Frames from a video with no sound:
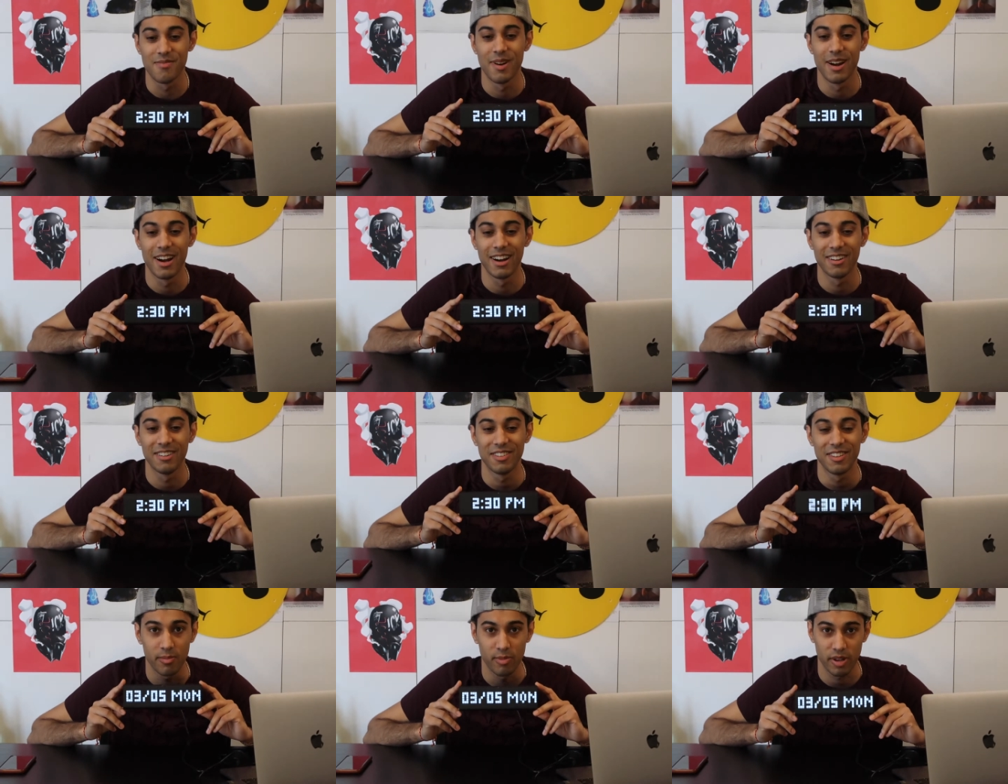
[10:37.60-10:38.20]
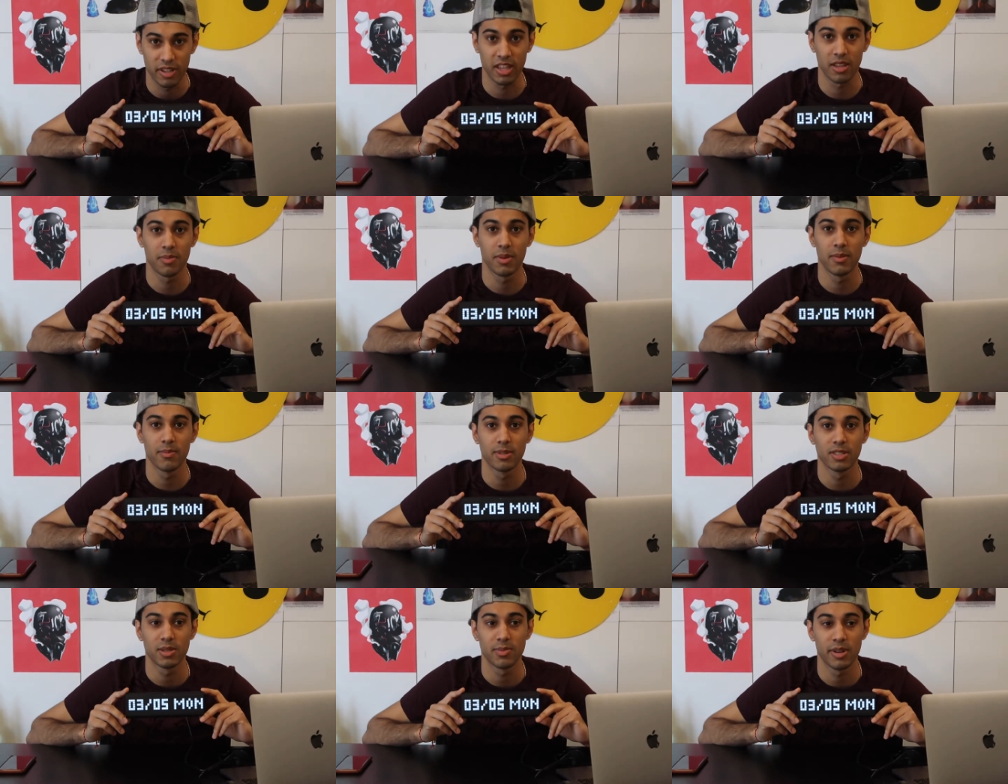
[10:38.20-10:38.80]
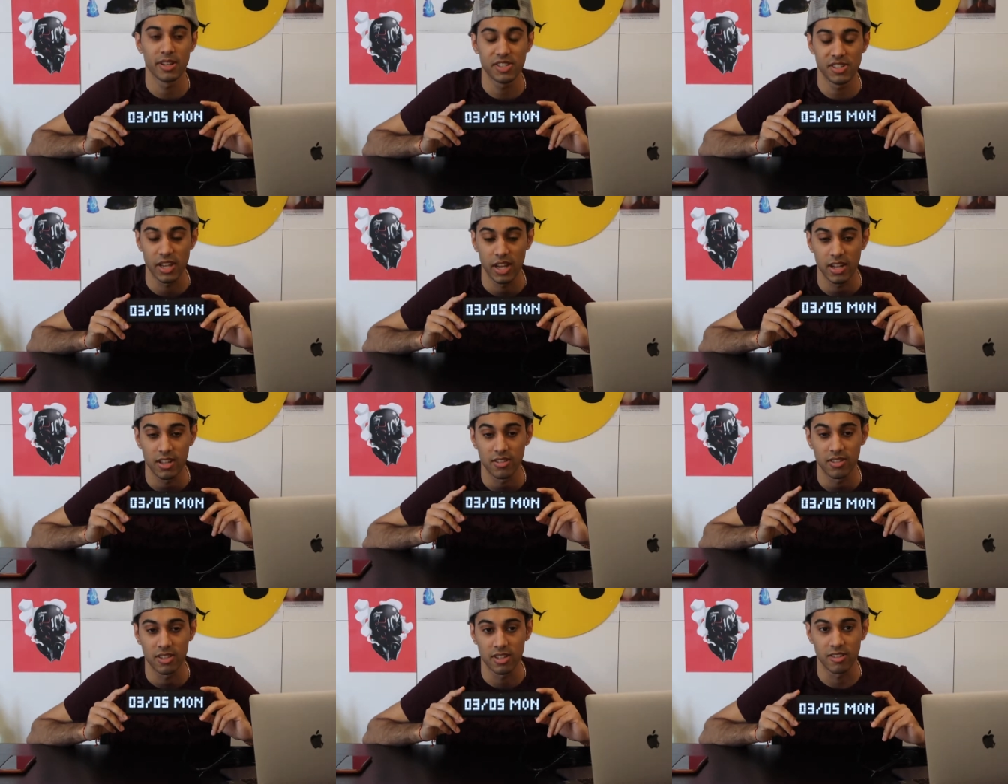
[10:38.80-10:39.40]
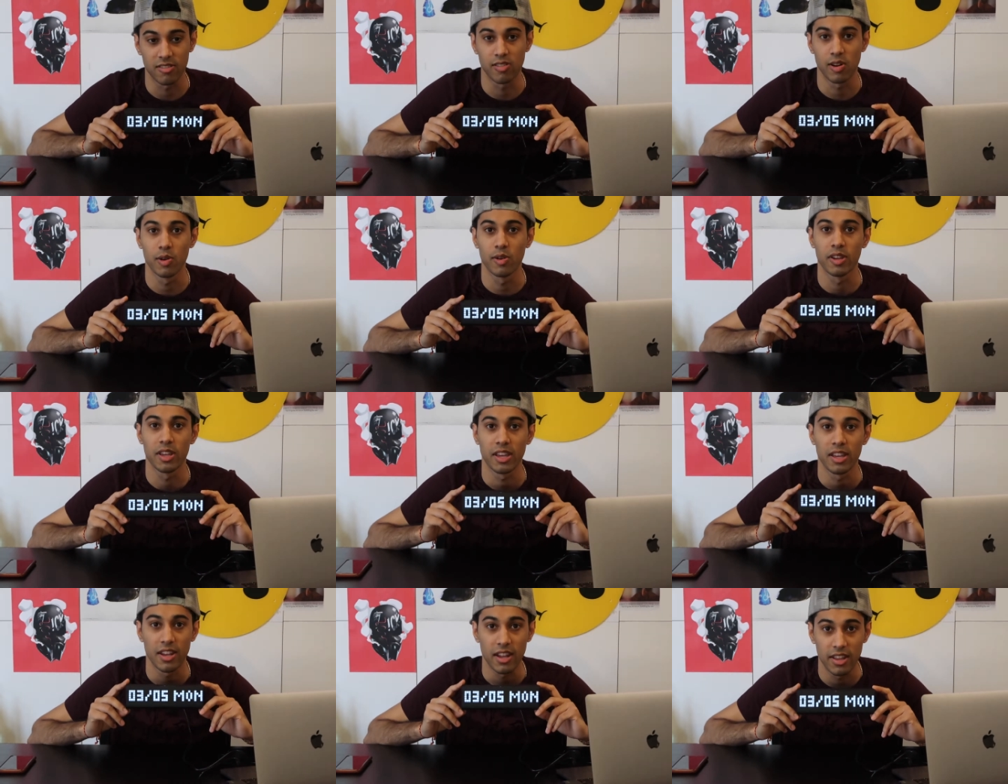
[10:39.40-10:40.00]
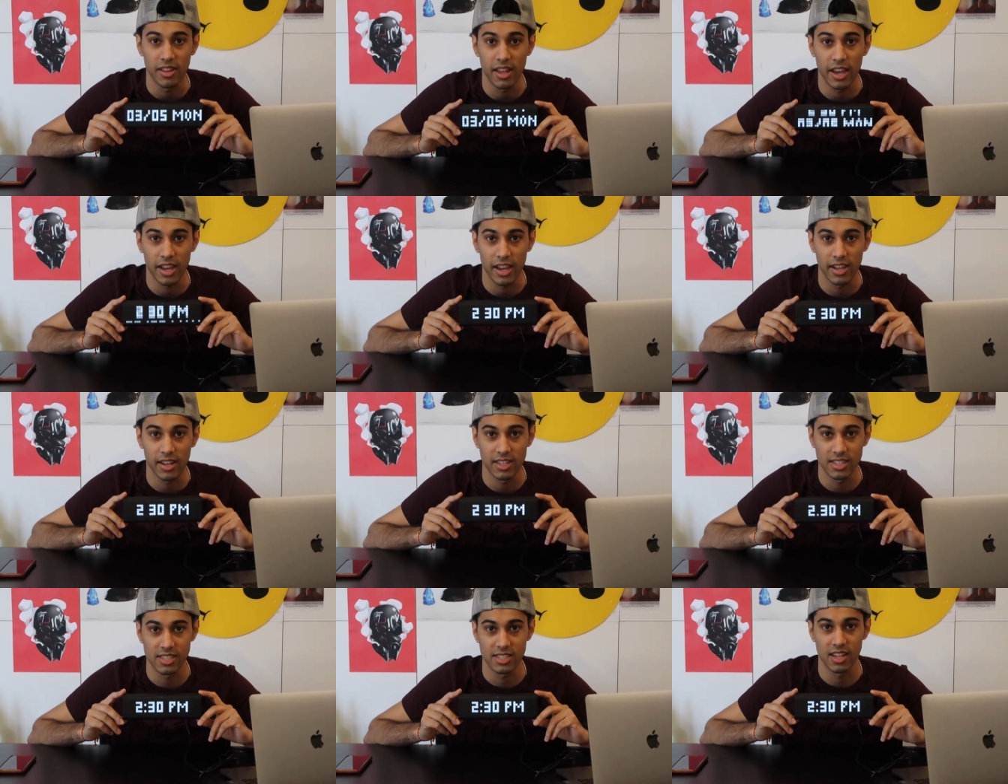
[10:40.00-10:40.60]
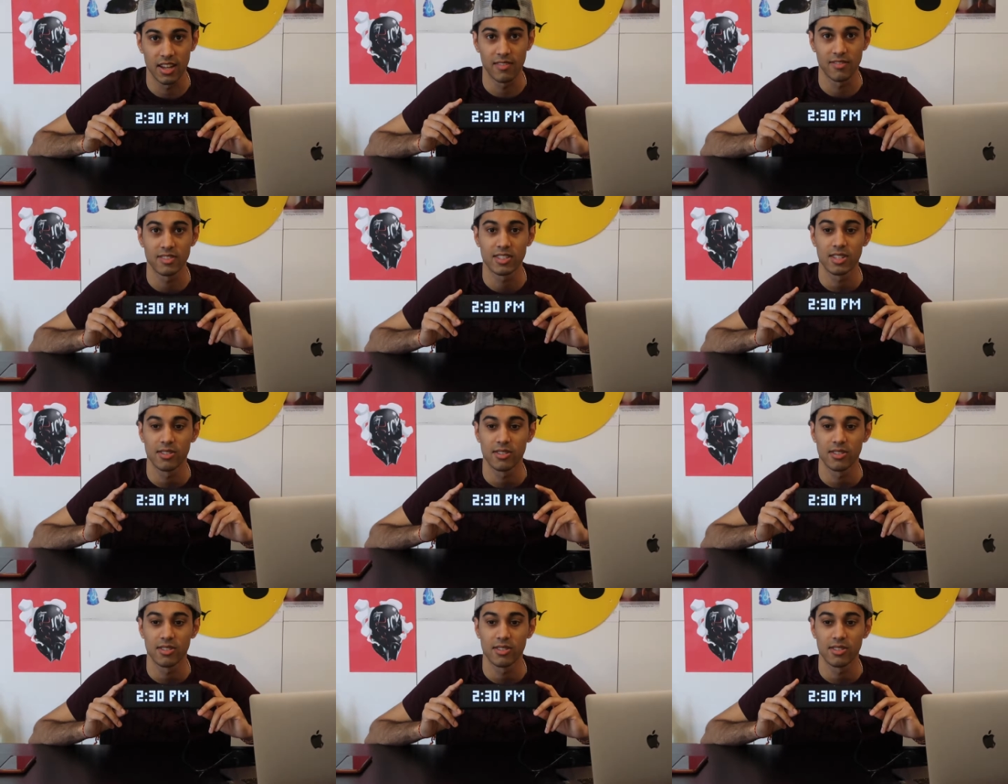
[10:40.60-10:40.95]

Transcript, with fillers: about bringing people to my channel and growing it and that kind of stuff.